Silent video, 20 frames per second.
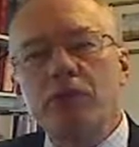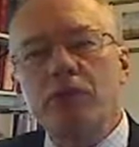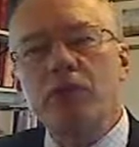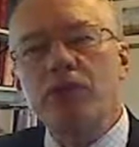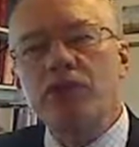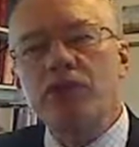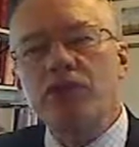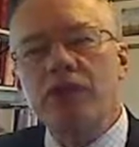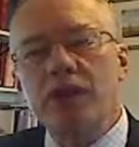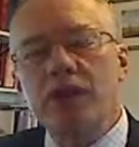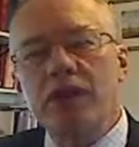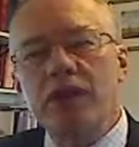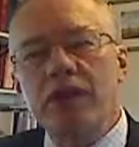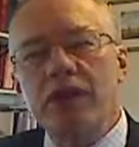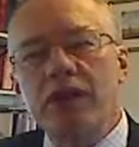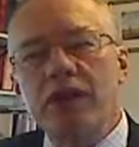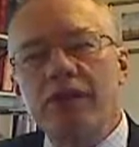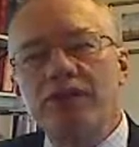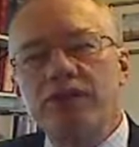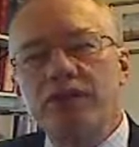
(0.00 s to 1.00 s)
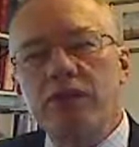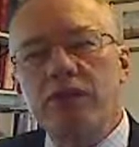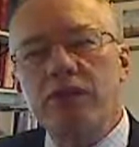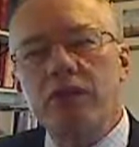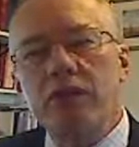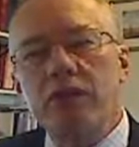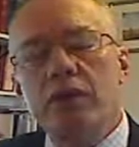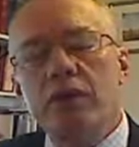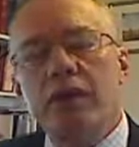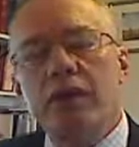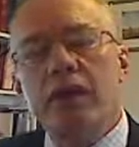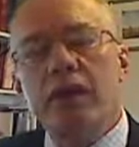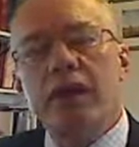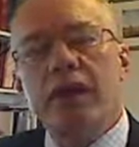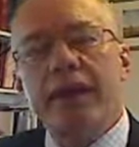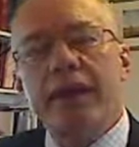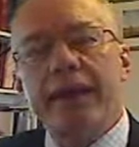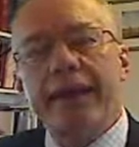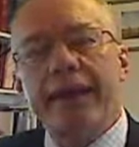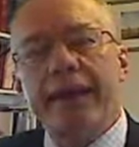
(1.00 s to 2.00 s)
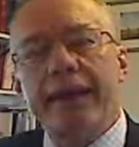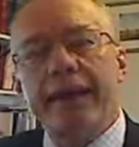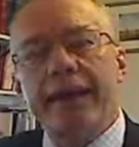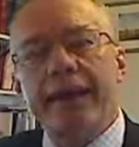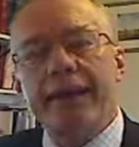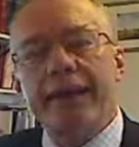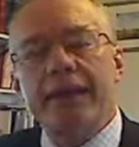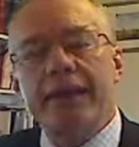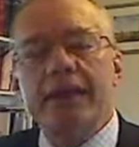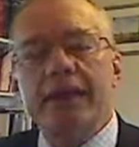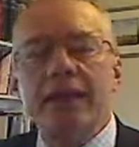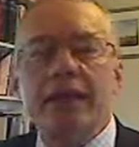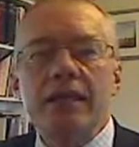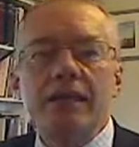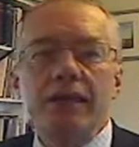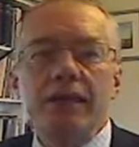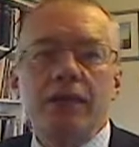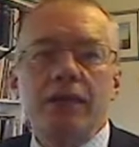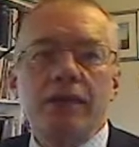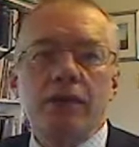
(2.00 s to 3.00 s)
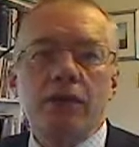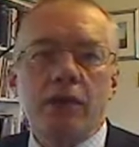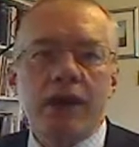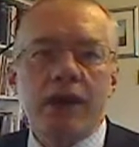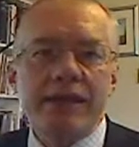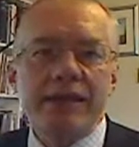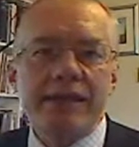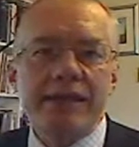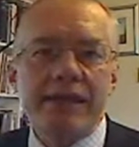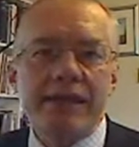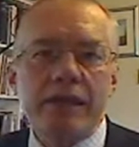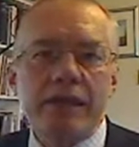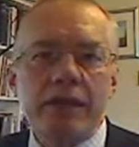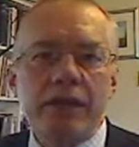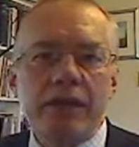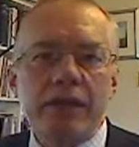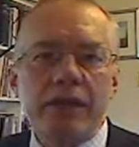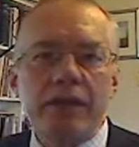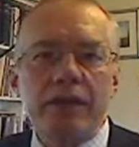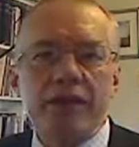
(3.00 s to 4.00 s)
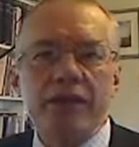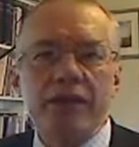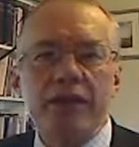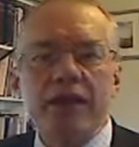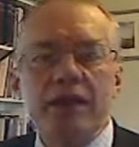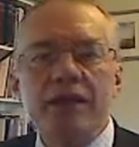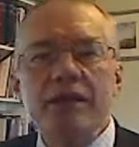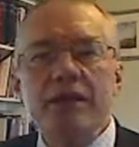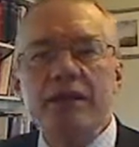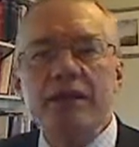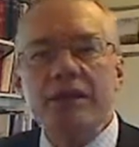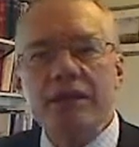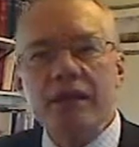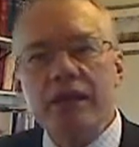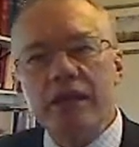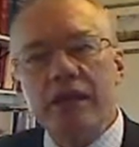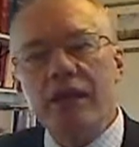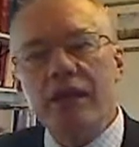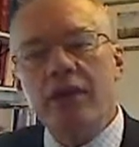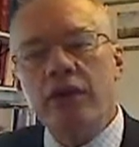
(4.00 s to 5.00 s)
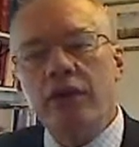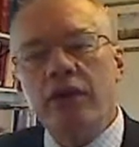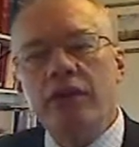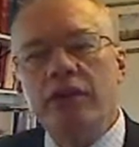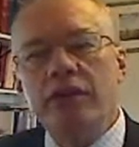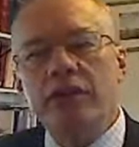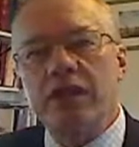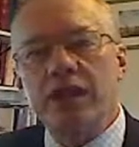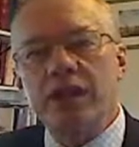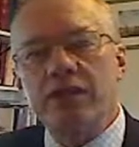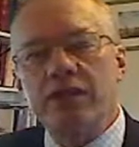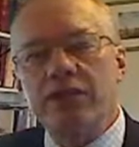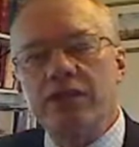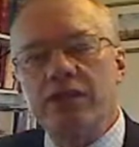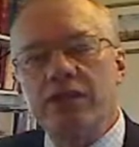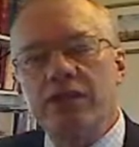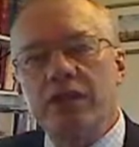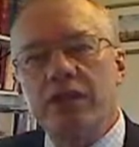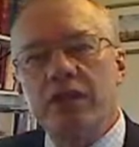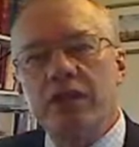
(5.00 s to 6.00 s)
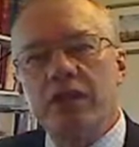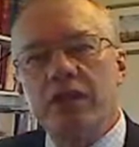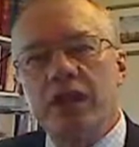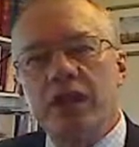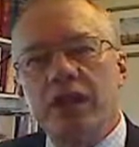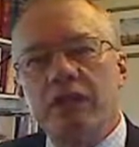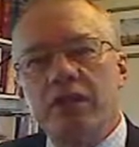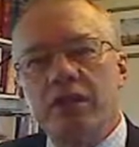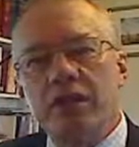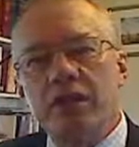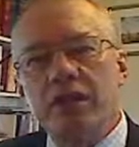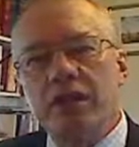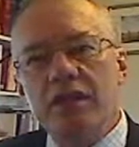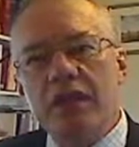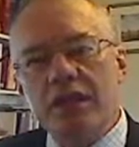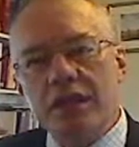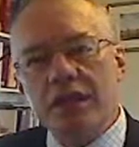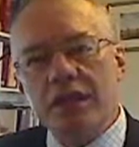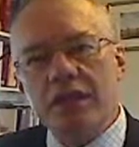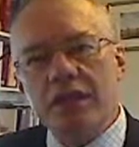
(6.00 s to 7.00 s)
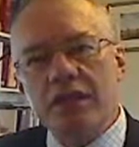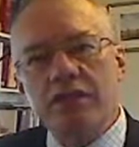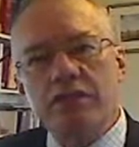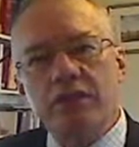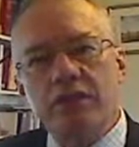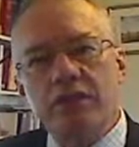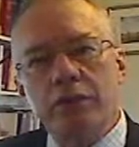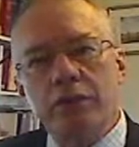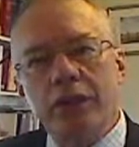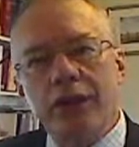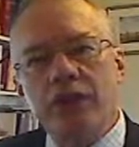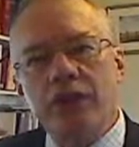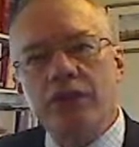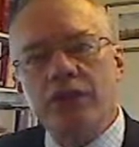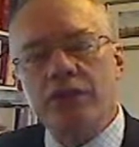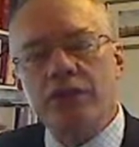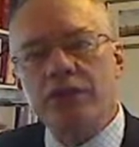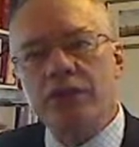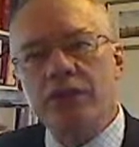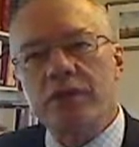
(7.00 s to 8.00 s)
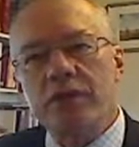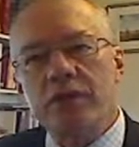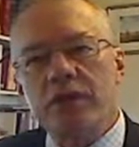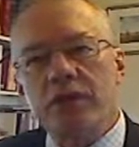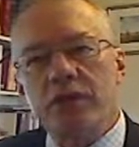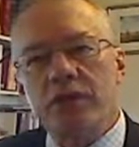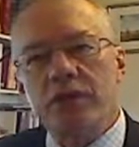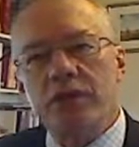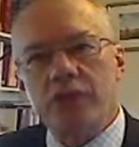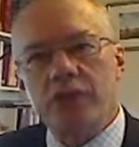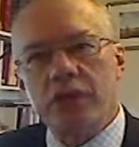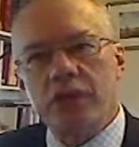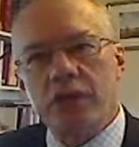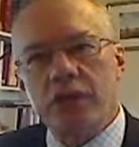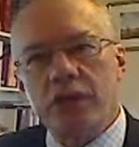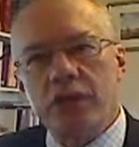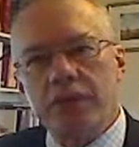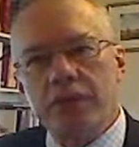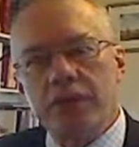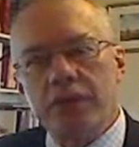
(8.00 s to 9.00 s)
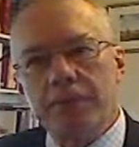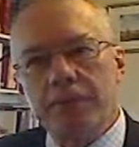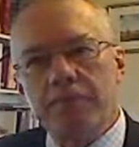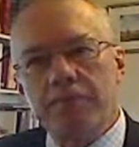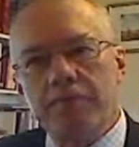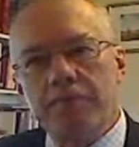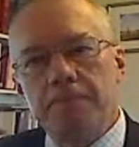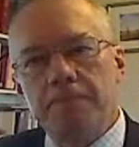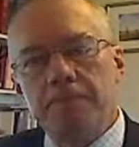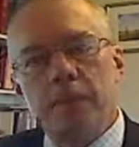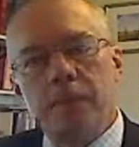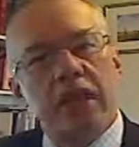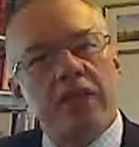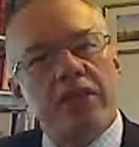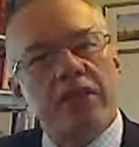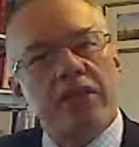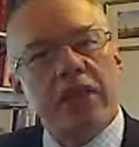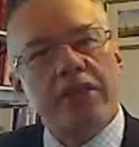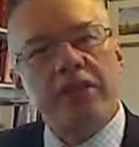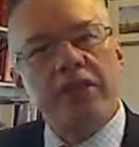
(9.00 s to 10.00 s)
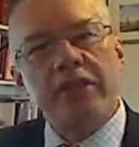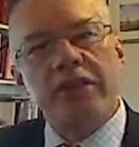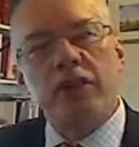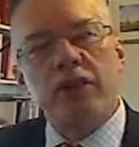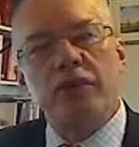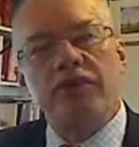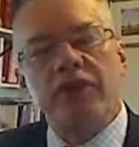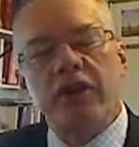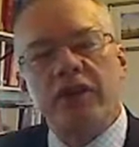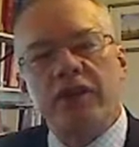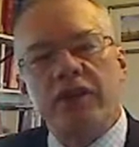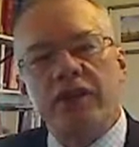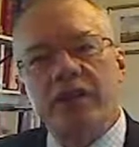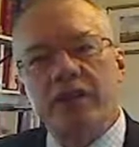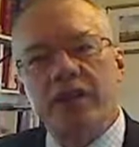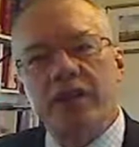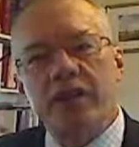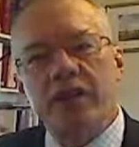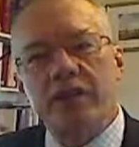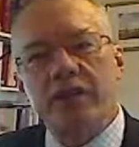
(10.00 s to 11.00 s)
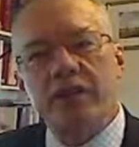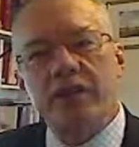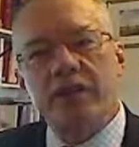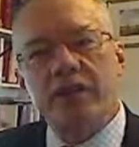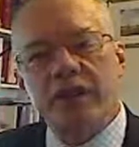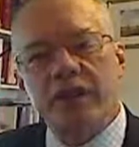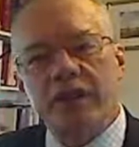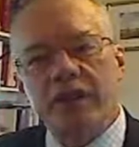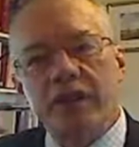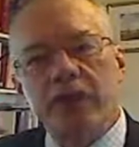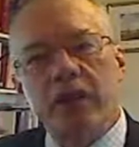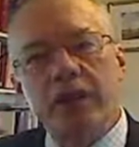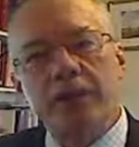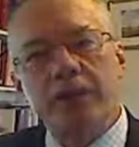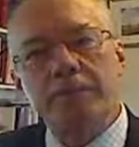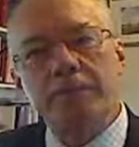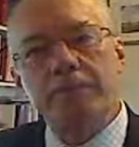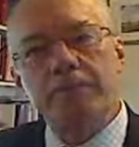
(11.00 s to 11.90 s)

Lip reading: also gives you the criteria, the key contents, and the key considerations that you need. The other thing you'll find in the study guide